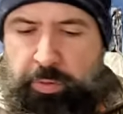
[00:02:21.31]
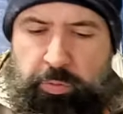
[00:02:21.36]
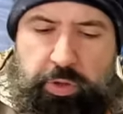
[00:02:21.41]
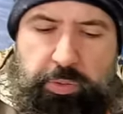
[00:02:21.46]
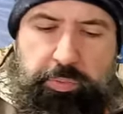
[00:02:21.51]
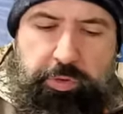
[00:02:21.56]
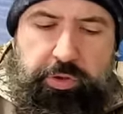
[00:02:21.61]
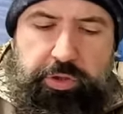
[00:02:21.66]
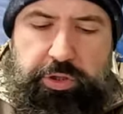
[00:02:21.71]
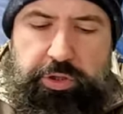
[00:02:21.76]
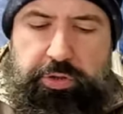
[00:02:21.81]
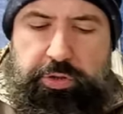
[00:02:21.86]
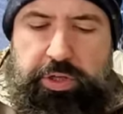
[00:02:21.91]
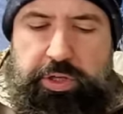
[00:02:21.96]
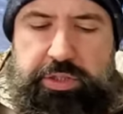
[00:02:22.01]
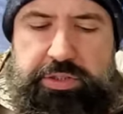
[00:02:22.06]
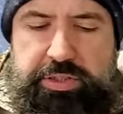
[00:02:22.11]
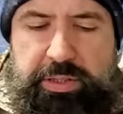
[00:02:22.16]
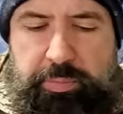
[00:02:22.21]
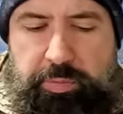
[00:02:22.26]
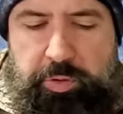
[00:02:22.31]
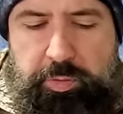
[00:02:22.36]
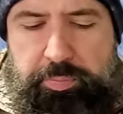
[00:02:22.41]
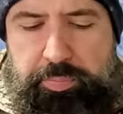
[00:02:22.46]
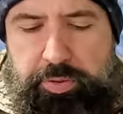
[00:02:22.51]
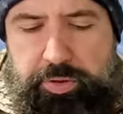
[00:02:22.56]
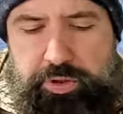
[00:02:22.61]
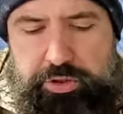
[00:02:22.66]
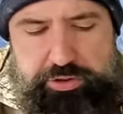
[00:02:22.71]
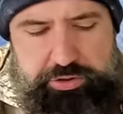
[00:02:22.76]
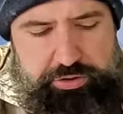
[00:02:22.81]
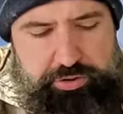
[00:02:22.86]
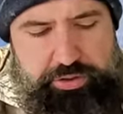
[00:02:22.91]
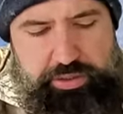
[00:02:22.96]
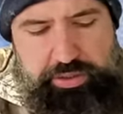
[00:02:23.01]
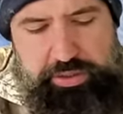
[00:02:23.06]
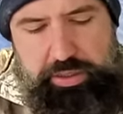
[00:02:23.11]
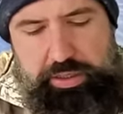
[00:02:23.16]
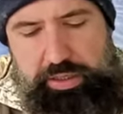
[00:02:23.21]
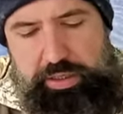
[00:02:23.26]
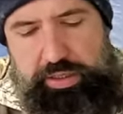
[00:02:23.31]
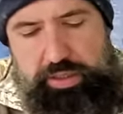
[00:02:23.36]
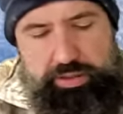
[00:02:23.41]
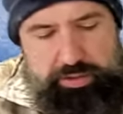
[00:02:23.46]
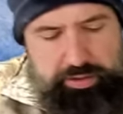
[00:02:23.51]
what I'm going to do here is I'm going to push the uh,